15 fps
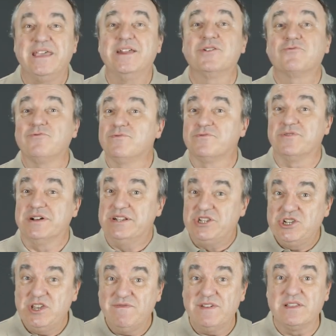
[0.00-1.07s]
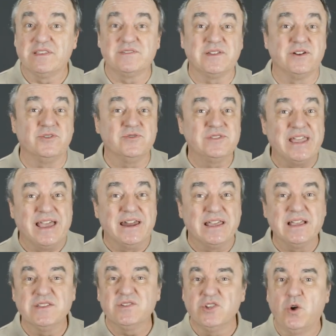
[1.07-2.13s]
Integral to achieving this
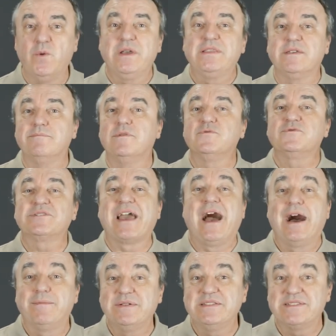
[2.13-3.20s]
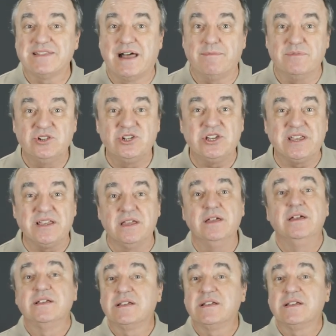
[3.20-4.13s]
understanding is knowing the most common slot machine